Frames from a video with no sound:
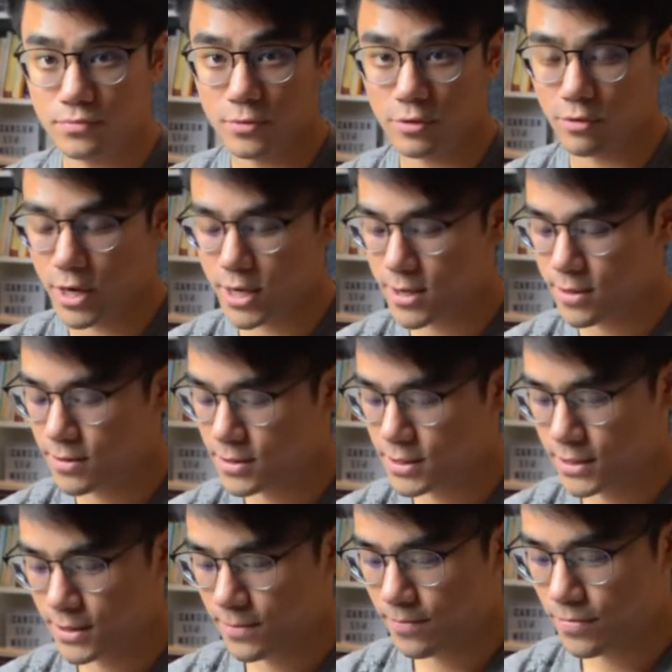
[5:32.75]
Right?
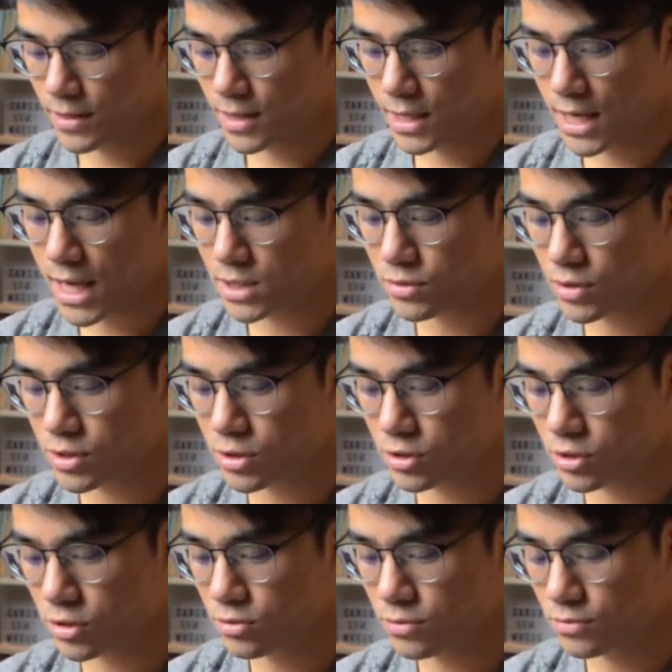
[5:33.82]
Last one you
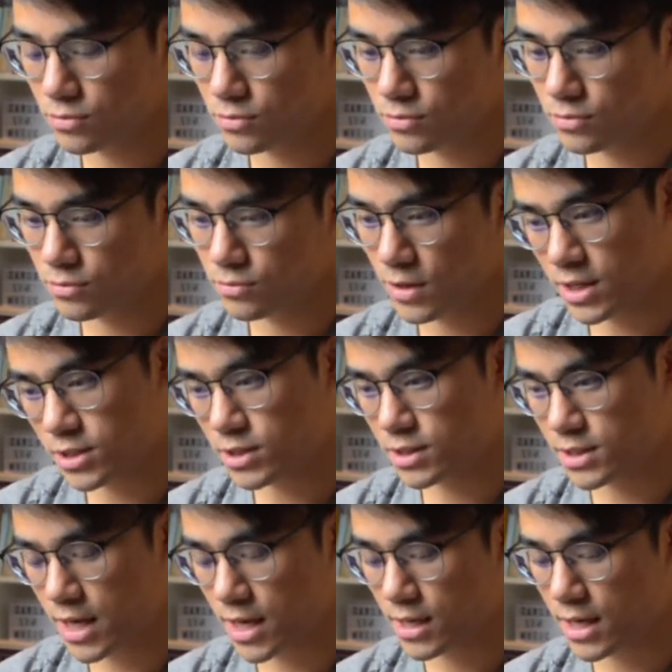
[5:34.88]
do, well actually
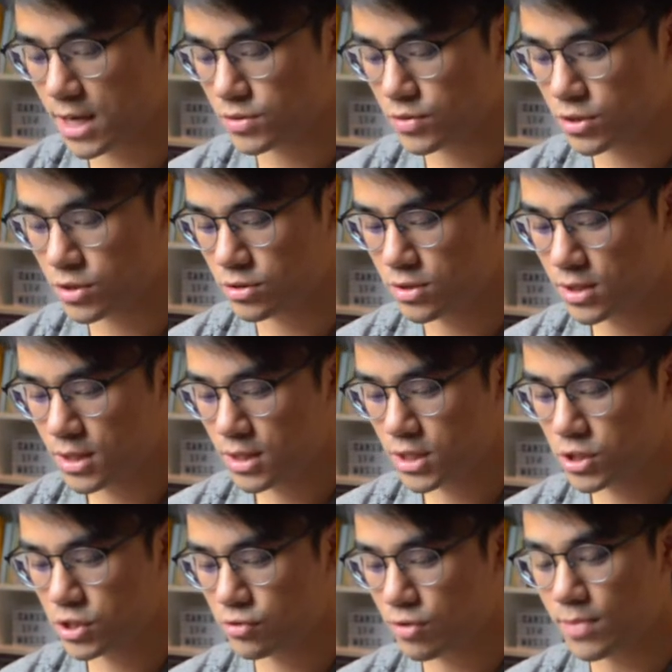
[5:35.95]
second last one you do,
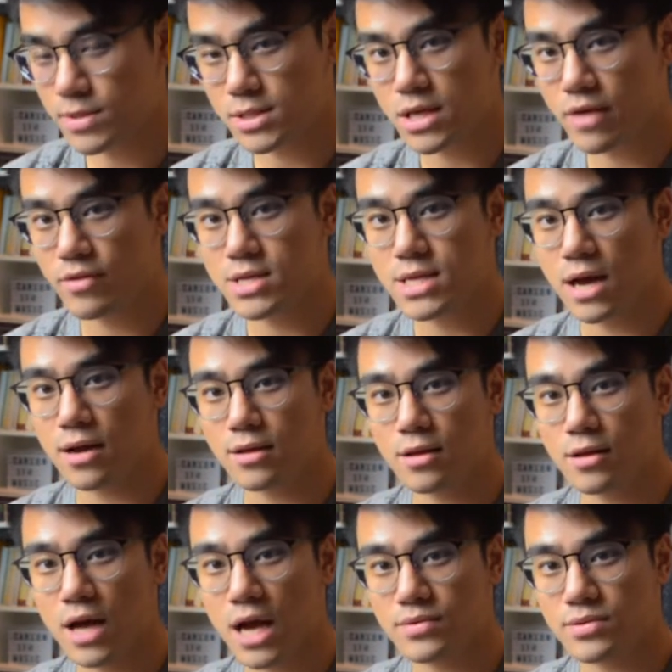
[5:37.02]
is you drop the 7th down
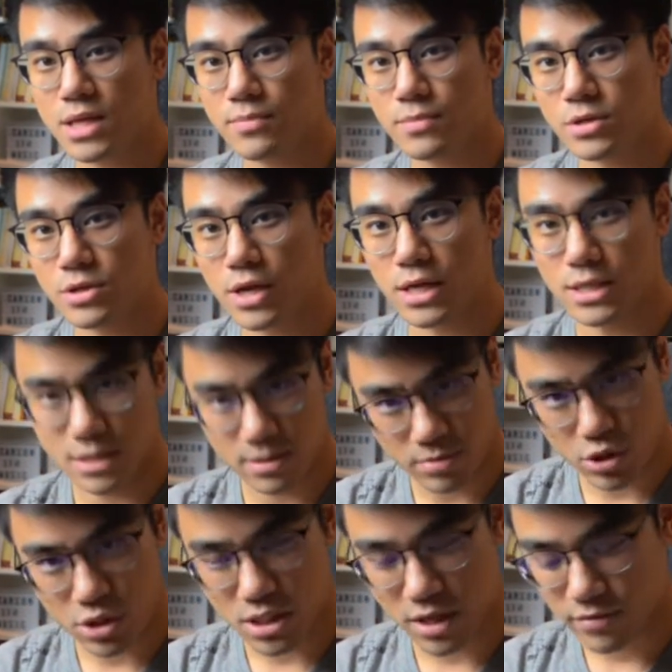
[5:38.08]
another half step, you get a
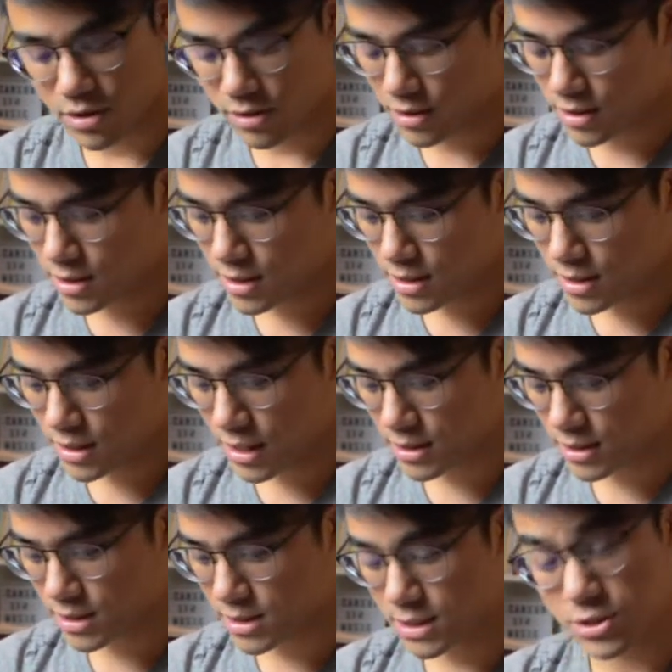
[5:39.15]
diminished 7th, and
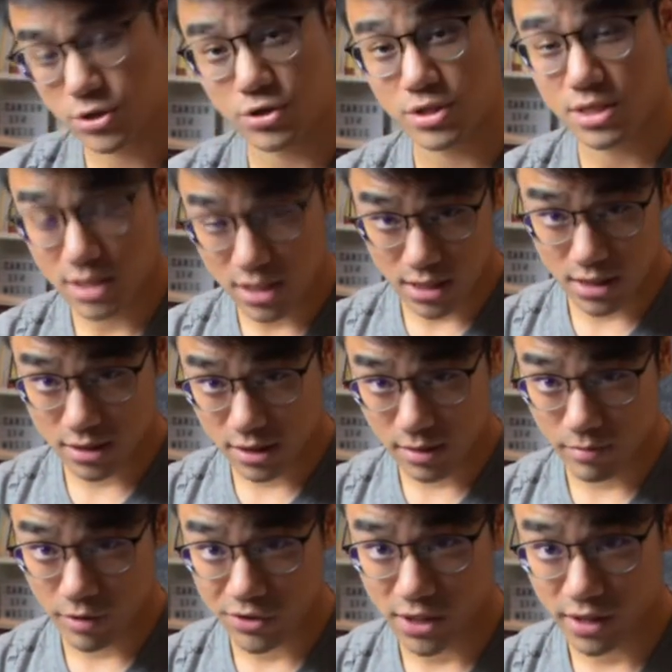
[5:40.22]
this is your C
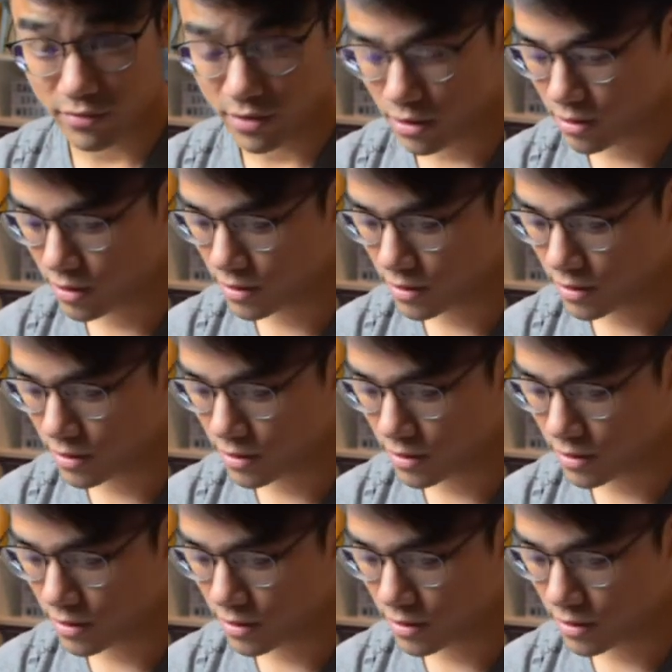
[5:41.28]
diminished 7th.